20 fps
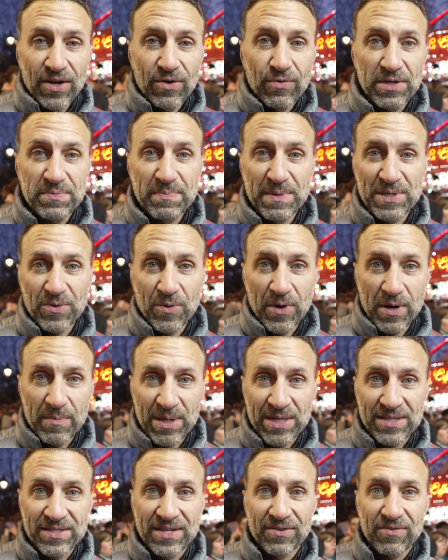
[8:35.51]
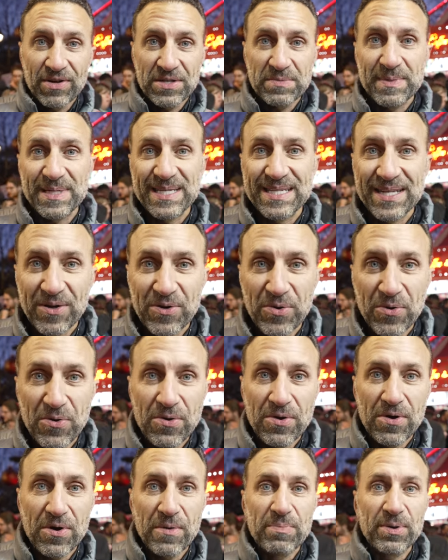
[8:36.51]
Christmas ornaments and Christmas
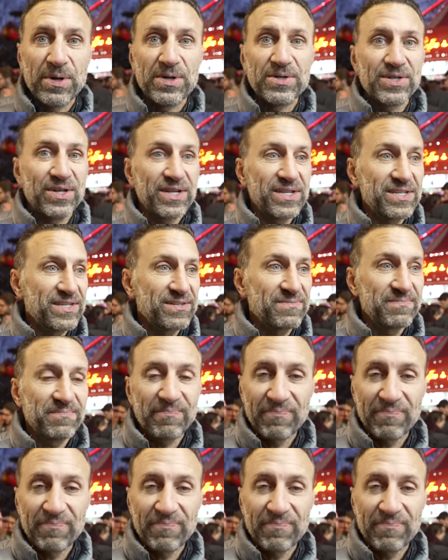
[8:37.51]
decor, but just